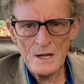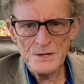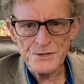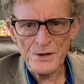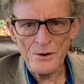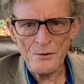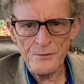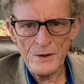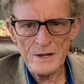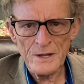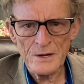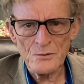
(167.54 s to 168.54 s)
General
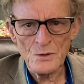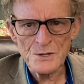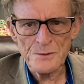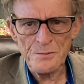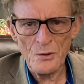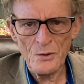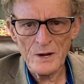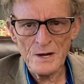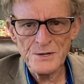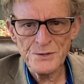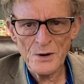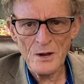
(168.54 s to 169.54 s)
Flynn was
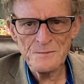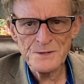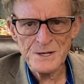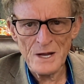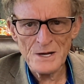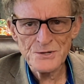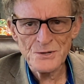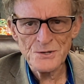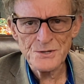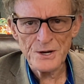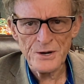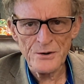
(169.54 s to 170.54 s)
appointed Trump's National
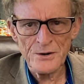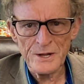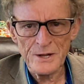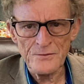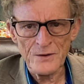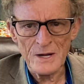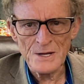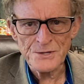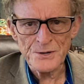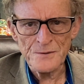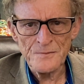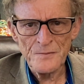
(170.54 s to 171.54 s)
Security
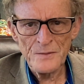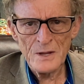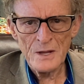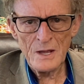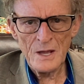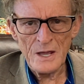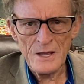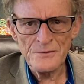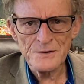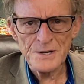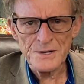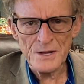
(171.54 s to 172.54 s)
Advisor.
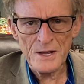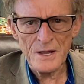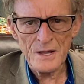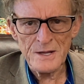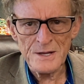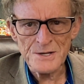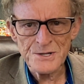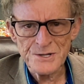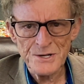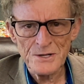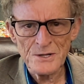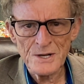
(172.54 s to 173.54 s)
Even today, he is
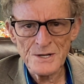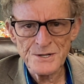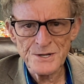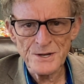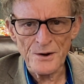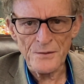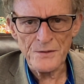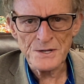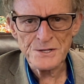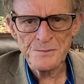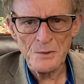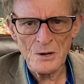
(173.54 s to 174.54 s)
still considered the
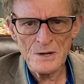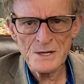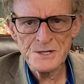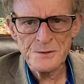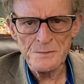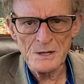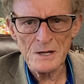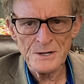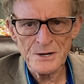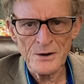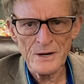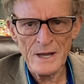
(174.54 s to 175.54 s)
smartest
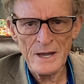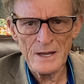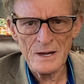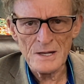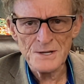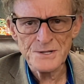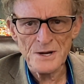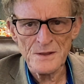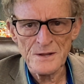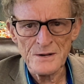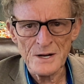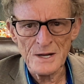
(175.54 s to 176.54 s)
military analyst in
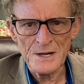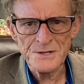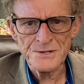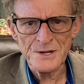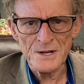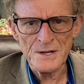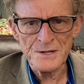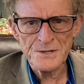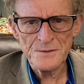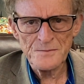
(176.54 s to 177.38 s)
the United States.